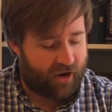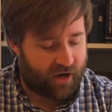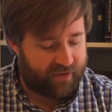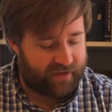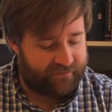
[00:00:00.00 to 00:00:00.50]

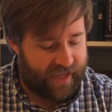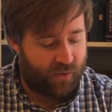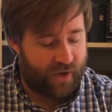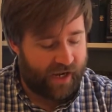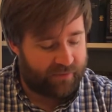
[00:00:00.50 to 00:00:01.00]
army and
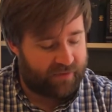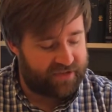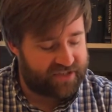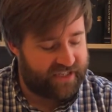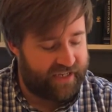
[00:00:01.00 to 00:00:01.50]
went up and
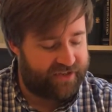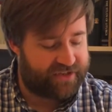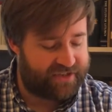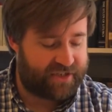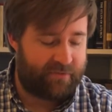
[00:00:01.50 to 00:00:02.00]

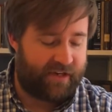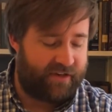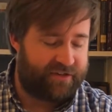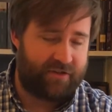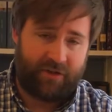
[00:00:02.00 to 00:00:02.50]
besieged
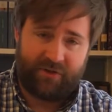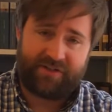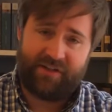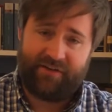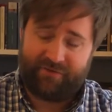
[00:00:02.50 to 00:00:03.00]
Samaria. So notice
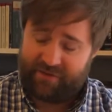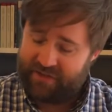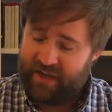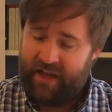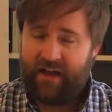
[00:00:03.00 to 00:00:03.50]
the
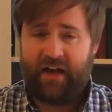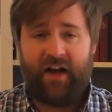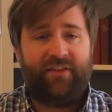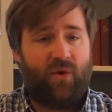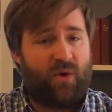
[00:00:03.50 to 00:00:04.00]
difference.
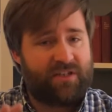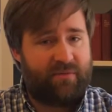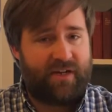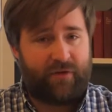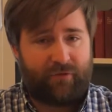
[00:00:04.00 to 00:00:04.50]
There was a
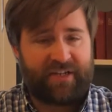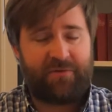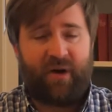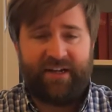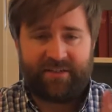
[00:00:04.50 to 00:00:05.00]
bit of a
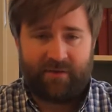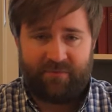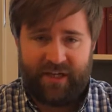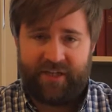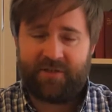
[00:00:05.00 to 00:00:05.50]
respite, some
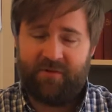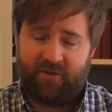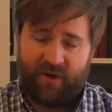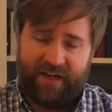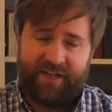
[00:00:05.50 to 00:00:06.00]
peace
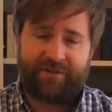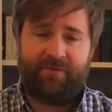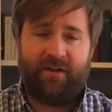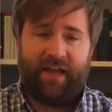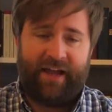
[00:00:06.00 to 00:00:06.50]
between
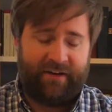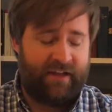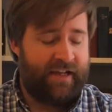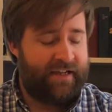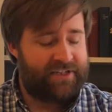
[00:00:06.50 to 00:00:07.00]
Israel and
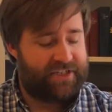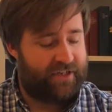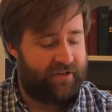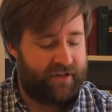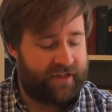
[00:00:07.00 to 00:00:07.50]

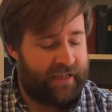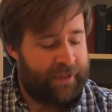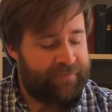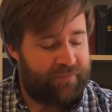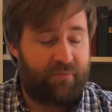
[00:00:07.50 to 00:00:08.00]
Syria,
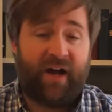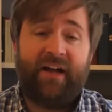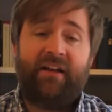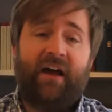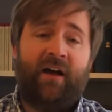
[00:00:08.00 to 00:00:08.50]

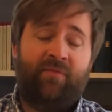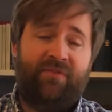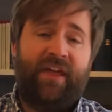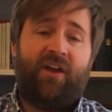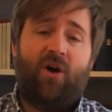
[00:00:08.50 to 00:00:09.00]
but
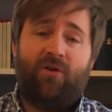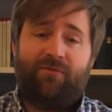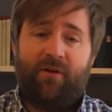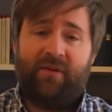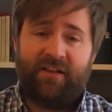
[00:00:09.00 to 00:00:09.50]
they go
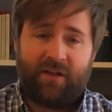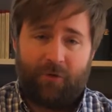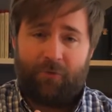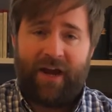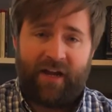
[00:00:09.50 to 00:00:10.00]
from a
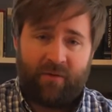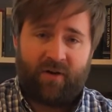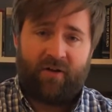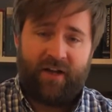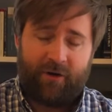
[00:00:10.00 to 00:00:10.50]
little raiding
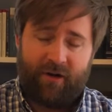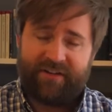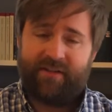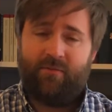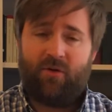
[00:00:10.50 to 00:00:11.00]
party
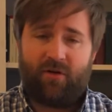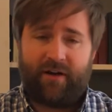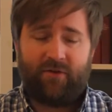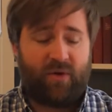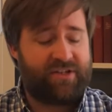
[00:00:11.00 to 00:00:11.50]
across the border
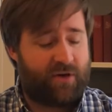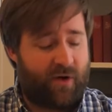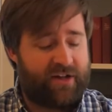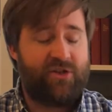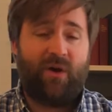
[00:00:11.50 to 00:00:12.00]
every once in a
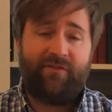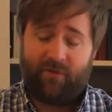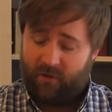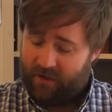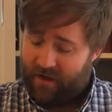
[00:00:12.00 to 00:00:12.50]
while to a
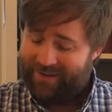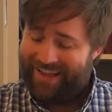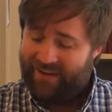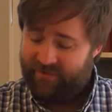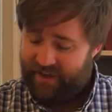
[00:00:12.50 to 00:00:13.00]
full-on
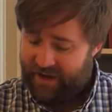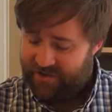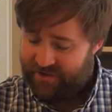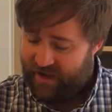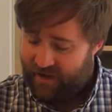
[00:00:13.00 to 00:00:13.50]

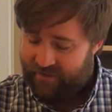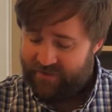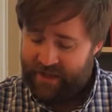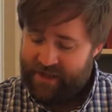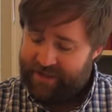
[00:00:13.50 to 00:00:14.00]
invasion of
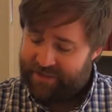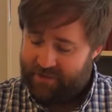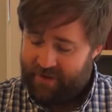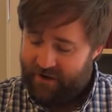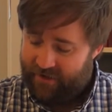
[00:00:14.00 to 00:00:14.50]

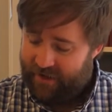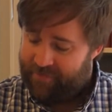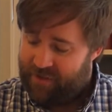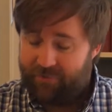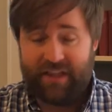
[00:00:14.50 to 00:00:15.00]
Samaria.
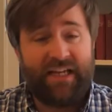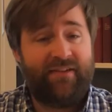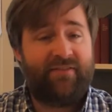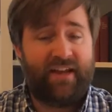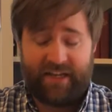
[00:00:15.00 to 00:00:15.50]
The
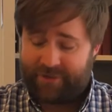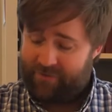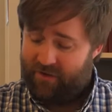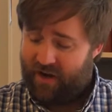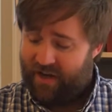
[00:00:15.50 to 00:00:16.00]
relief that
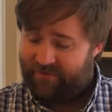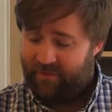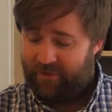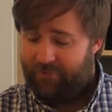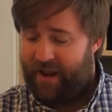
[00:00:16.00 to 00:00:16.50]
Israel got
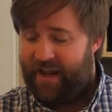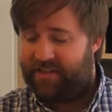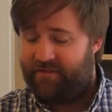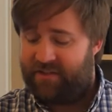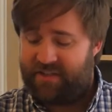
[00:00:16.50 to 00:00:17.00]
from the
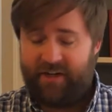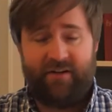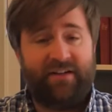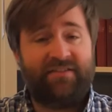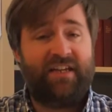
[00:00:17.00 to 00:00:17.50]
raids of the
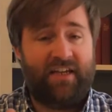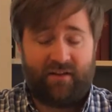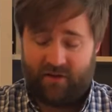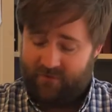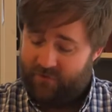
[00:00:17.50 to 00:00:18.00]
Syrians
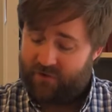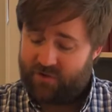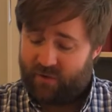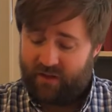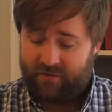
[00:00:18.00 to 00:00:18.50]
in the verse
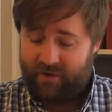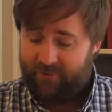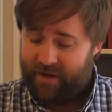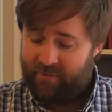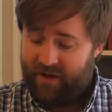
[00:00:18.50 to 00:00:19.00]
23
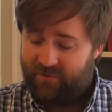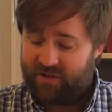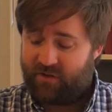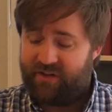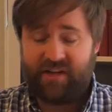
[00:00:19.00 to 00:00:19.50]
right above
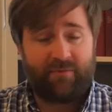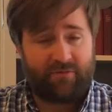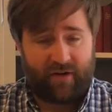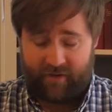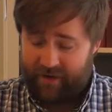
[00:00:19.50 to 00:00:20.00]
was only
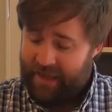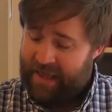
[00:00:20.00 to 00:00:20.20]
temporary.